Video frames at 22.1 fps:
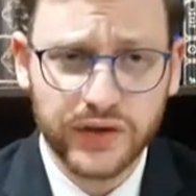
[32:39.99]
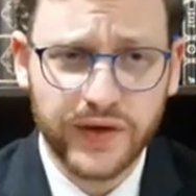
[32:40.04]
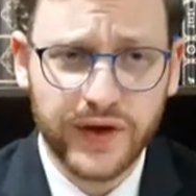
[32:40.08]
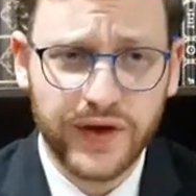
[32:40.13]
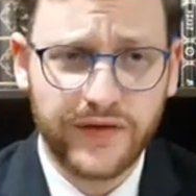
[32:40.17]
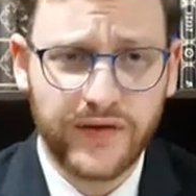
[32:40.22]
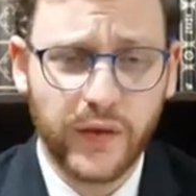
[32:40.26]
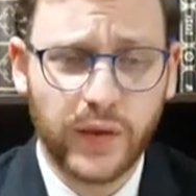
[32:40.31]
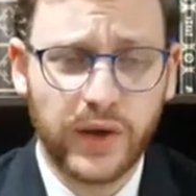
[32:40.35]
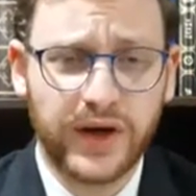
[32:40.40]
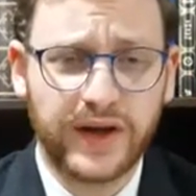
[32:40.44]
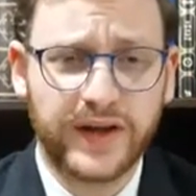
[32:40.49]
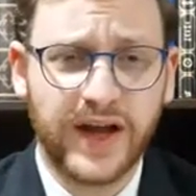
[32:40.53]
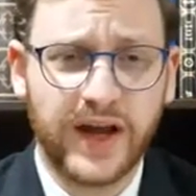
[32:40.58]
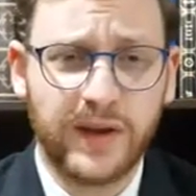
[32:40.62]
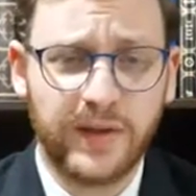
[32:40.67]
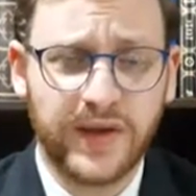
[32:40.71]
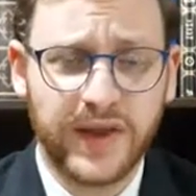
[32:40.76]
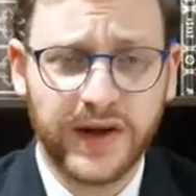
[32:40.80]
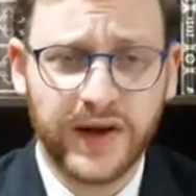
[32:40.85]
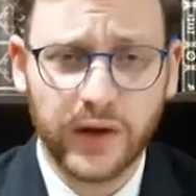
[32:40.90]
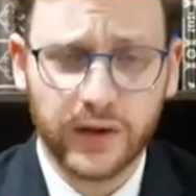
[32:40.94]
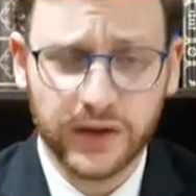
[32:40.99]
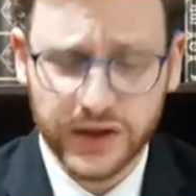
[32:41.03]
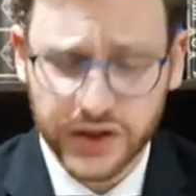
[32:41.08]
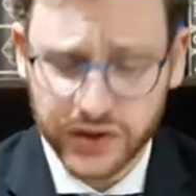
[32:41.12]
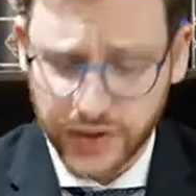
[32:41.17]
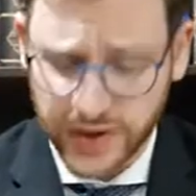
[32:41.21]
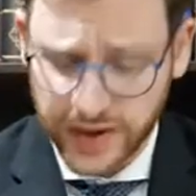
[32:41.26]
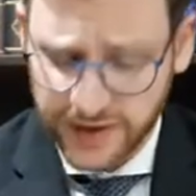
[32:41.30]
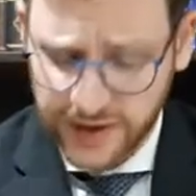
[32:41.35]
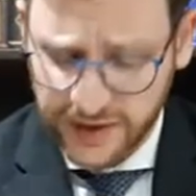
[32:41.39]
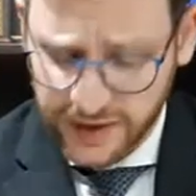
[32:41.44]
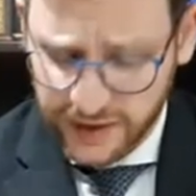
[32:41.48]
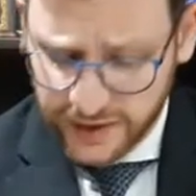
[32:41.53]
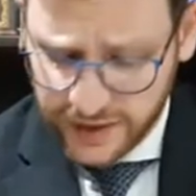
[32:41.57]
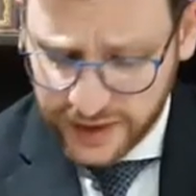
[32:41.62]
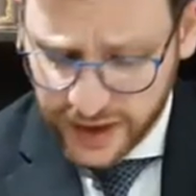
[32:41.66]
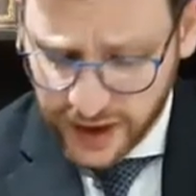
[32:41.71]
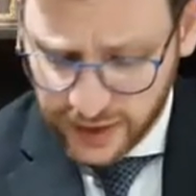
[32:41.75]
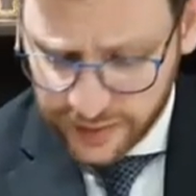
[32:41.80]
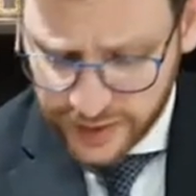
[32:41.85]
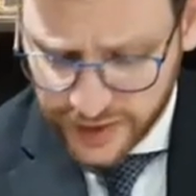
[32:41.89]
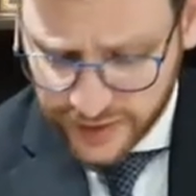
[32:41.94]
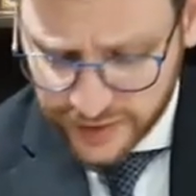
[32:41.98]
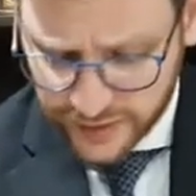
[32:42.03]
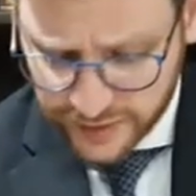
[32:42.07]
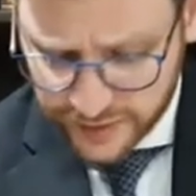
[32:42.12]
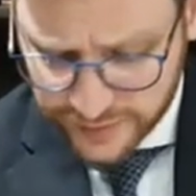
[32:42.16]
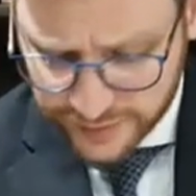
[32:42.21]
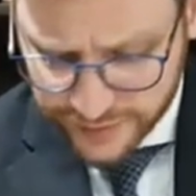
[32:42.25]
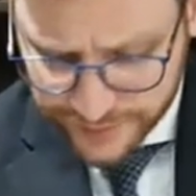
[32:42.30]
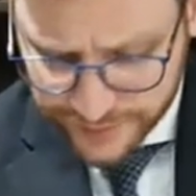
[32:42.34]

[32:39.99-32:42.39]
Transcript: if you want to tell me that he only drank, that doesn't help us.